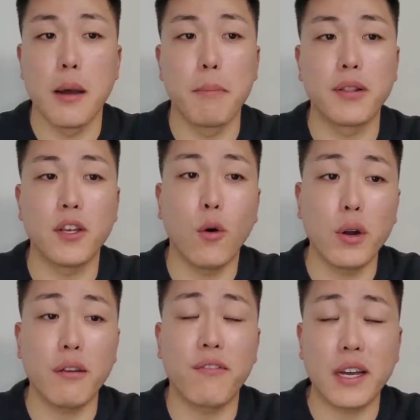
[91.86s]
But the
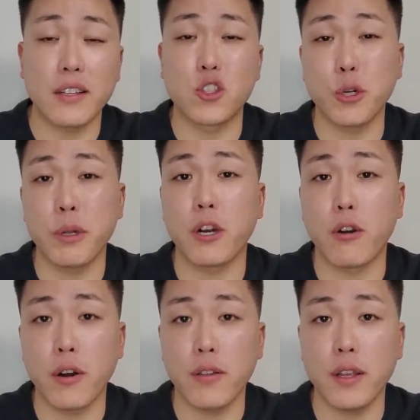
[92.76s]
only effective treatment
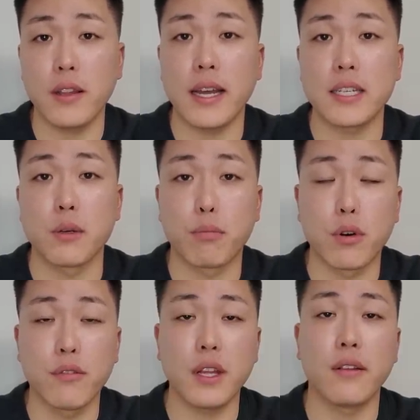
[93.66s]
currently that is
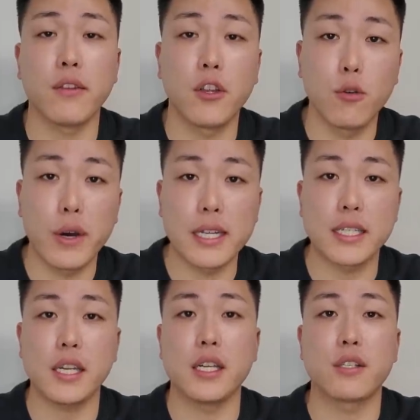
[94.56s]
approved in the US
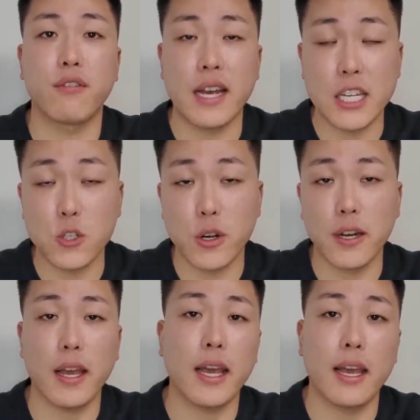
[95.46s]
is
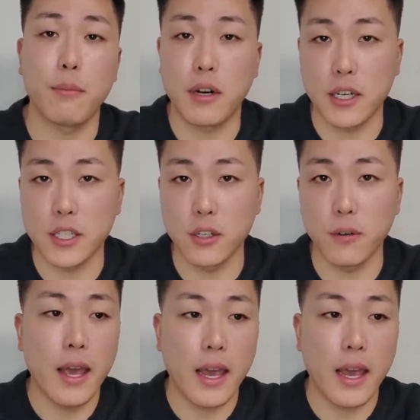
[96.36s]
finasteride and minoxidil.